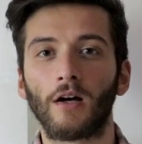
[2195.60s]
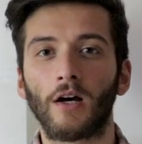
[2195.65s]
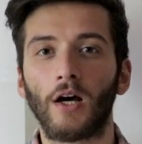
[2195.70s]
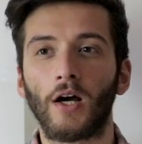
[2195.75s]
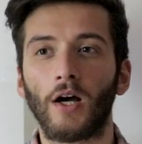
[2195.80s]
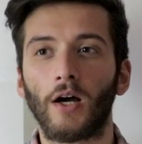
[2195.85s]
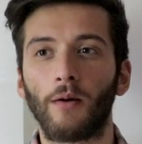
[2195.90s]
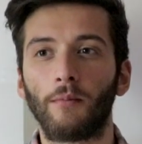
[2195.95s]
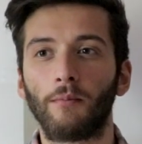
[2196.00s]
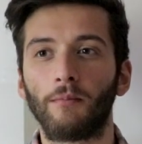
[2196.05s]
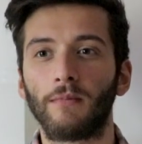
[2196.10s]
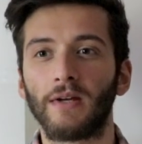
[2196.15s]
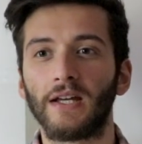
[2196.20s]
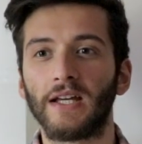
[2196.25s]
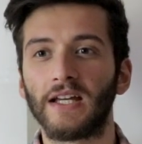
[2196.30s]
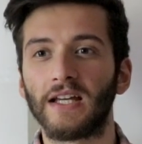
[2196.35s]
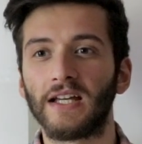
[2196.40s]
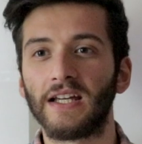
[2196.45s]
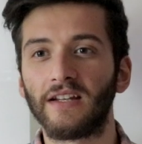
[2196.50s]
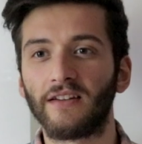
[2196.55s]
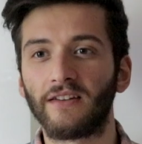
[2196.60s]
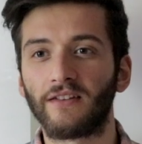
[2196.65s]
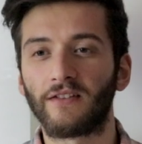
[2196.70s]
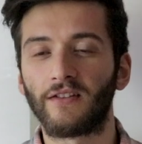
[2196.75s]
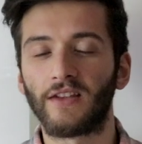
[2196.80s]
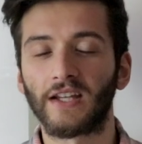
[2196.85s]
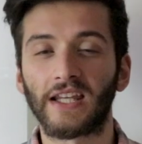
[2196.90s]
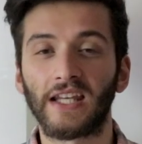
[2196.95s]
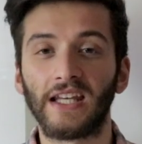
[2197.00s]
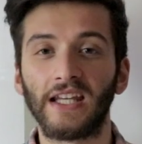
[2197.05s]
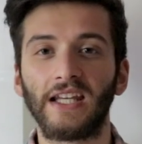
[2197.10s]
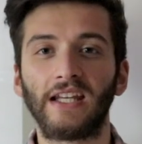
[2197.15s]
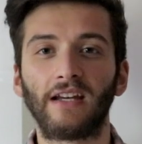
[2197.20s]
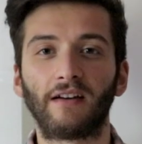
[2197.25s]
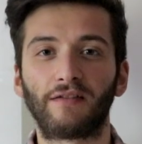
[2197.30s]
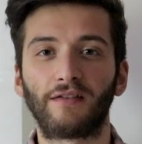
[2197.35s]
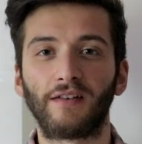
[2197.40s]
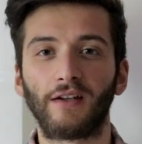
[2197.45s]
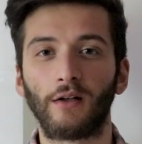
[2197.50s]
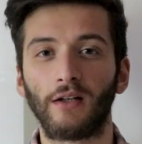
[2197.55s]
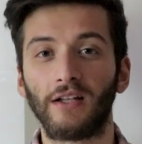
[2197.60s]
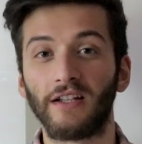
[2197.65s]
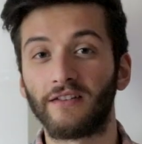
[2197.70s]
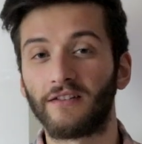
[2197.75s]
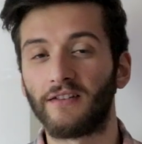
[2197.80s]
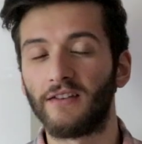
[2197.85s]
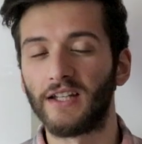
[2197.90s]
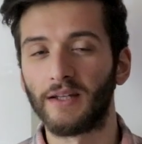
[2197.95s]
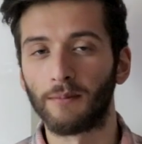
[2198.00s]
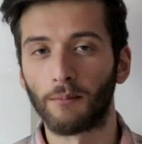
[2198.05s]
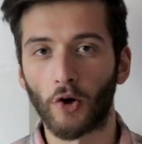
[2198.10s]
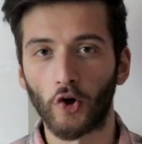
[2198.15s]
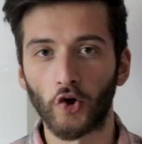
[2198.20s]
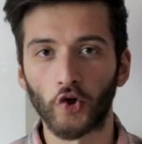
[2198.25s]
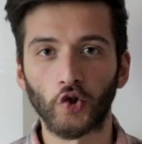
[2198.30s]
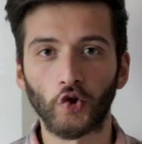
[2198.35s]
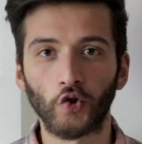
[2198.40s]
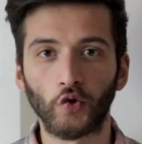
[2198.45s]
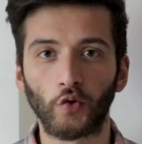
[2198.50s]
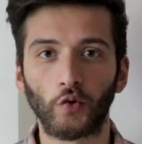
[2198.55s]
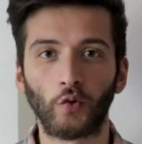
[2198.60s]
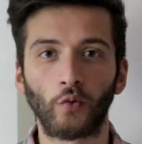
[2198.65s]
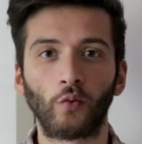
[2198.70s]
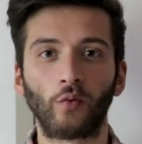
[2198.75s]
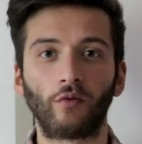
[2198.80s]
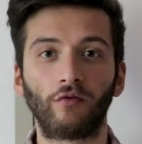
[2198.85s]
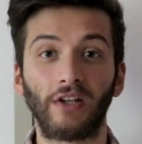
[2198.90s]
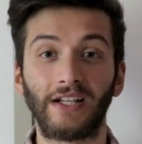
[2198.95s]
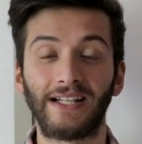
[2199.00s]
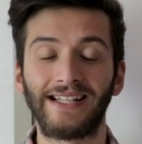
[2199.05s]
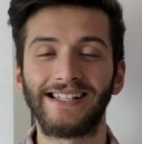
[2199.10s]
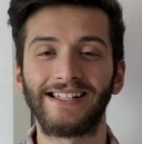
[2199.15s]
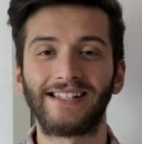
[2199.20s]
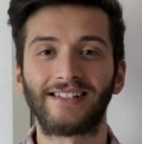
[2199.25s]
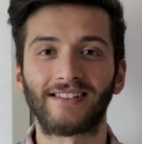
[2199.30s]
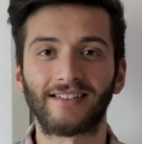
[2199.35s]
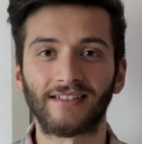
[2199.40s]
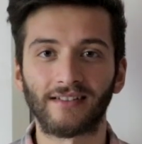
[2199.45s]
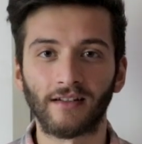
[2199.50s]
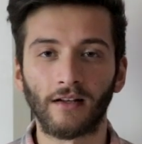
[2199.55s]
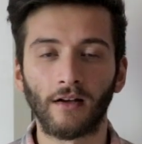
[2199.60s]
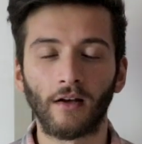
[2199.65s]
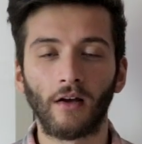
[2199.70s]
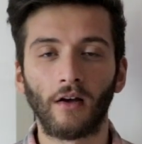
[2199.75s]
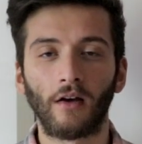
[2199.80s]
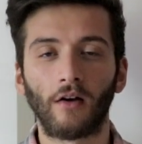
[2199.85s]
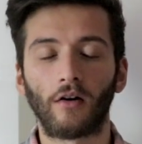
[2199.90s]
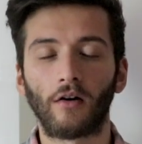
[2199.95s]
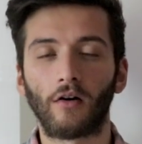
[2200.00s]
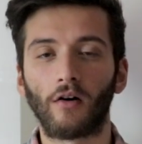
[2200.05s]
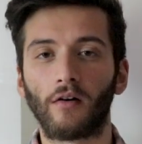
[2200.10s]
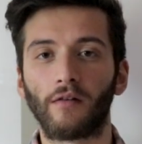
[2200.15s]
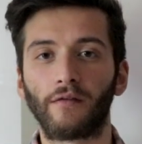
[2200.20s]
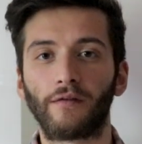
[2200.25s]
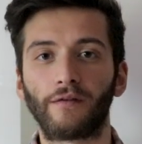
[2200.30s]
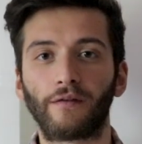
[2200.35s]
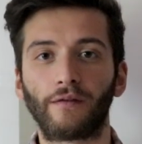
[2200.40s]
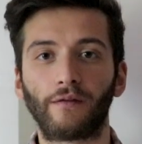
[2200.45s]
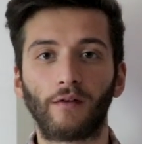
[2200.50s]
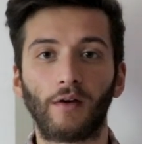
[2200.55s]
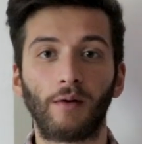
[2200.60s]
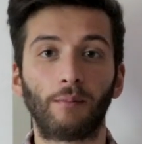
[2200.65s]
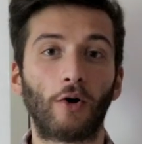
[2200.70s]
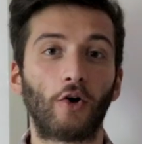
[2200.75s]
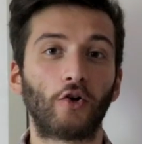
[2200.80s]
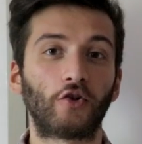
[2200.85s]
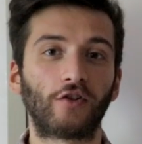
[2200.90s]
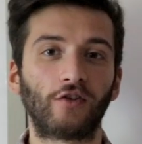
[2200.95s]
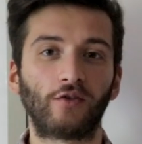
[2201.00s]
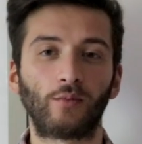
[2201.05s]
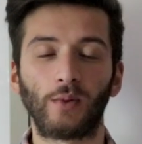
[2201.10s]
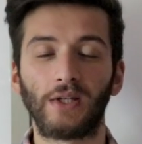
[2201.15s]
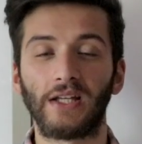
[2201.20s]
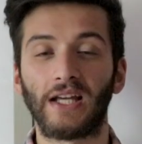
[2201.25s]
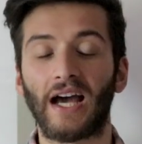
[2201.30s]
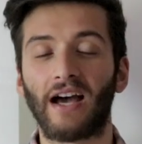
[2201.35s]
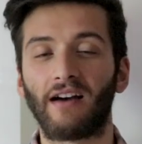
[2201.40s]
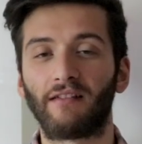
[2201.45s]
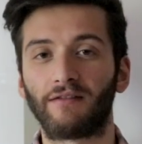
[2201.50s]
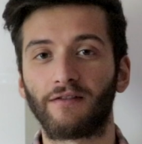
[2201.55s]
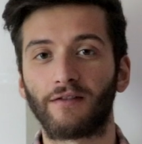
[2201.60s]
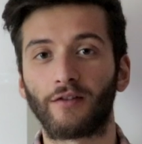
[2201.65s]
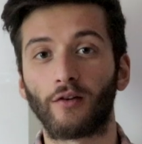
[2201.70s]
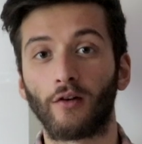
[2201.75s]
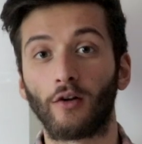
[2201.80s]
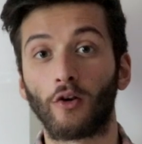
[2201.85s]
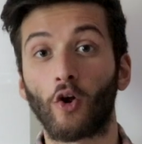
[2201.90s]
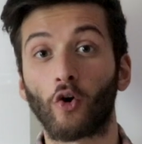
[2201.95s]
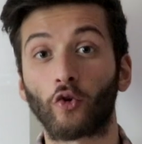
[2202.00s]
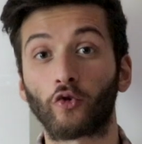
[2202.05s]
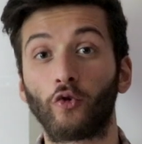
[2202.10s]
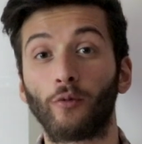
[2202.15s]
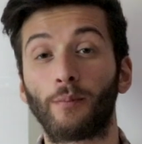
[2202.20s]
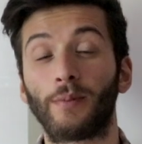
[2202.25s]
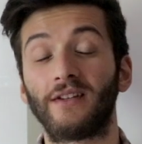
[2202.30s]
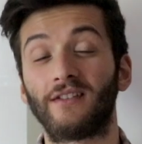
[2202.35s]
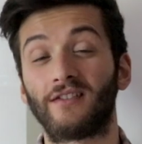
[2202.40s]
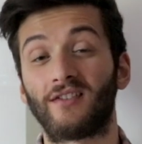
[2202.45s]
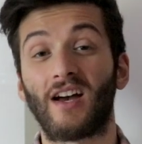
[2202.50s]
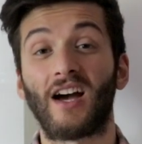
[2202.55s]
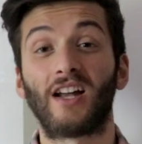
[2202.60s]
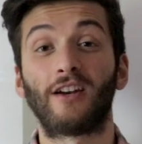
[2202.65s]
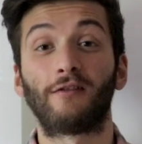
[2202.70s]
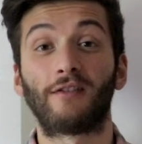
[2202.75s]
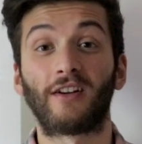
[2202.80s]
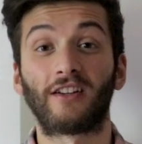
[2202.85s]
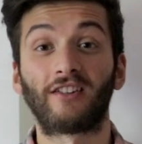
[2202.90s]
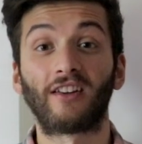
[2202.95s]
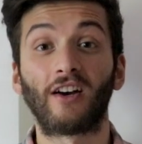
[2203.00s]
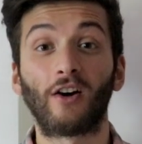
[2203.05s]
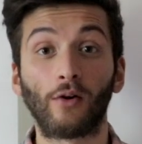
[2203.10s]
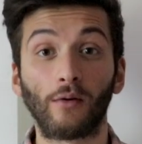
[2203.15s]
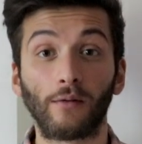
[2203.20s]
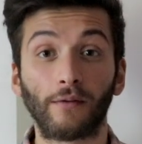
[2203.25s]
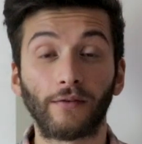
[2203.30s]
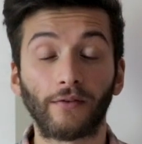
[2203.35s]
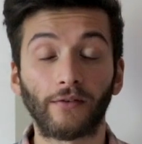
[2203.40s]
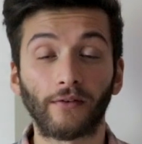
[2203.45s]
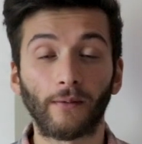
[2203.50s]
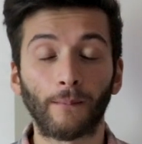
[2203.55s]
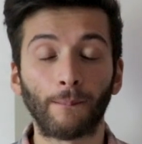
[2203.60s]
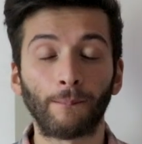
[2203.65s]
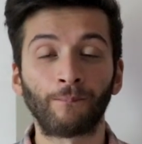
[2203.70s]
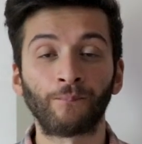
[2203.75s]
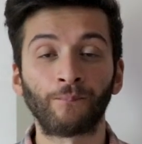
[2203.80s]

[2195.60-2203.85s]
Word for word: um, it is the key, I feel, is the emotional release of emotions we have locked up inside of ourselves.